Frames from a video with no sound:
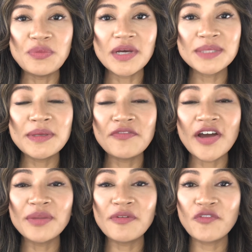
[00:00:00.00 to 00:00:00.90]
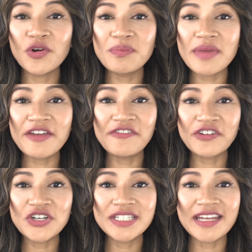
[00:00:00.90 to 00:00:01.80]
You must be filed before May
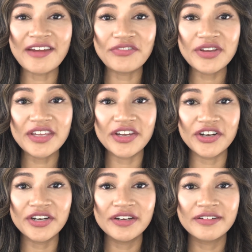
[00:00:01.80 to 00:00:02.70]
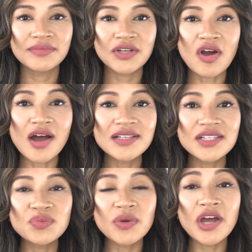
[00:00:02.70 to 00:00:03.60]
1st every year. The cost
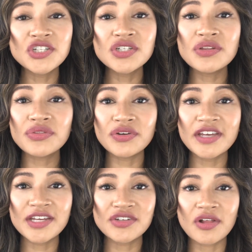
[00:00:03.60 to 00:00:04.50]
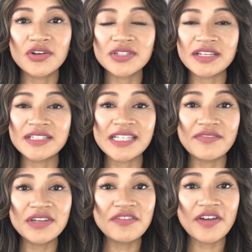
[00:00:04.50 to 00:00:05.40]
is
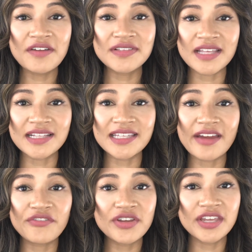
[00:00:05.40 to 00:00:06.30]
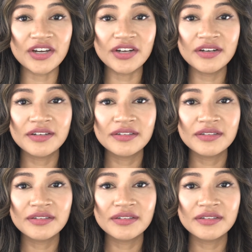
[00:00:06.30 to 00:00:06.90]
$138.75 every year,